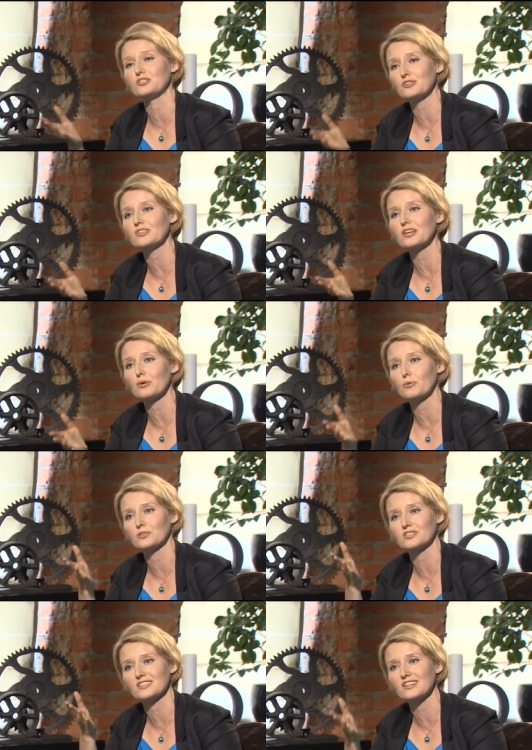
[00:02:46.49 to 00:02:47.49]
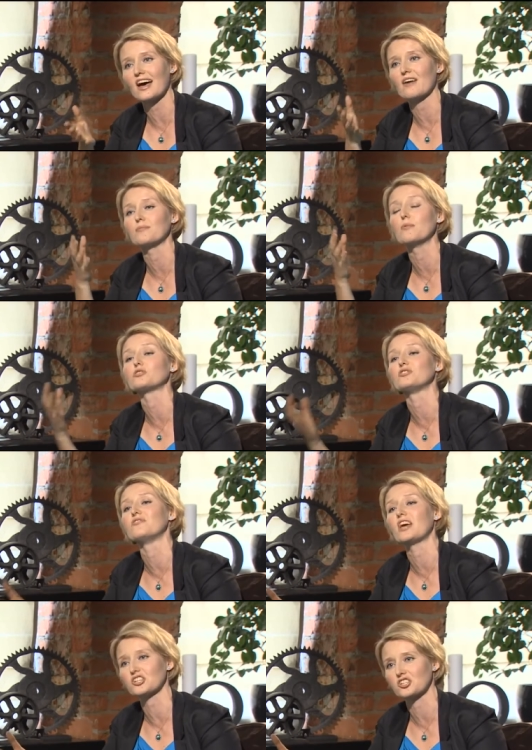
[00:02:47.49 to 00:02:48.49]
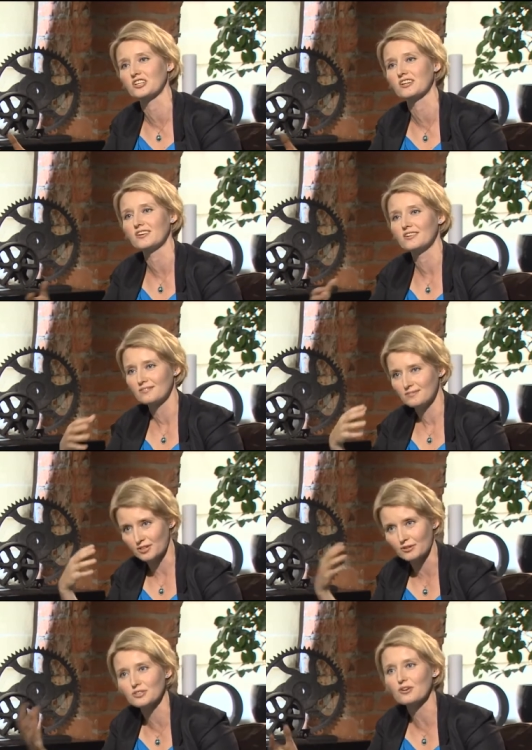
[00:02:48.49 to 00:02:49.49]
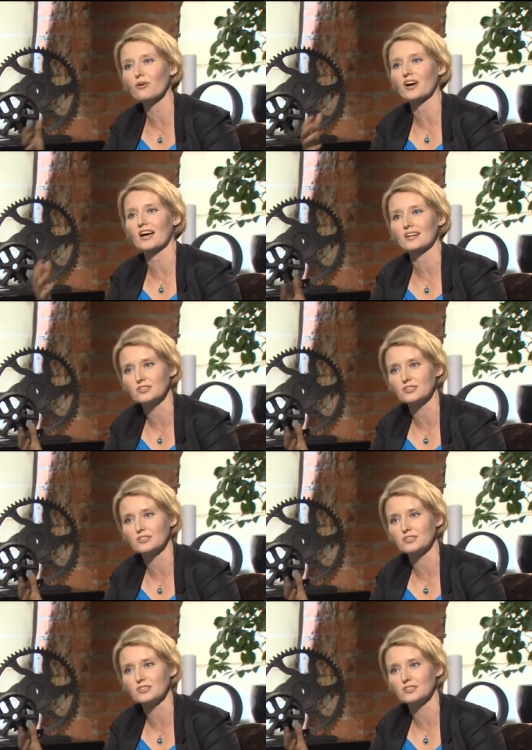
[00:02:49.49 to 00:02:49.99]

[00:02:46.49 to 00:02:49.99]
do you think you would still have a motivation, you know, to go ahead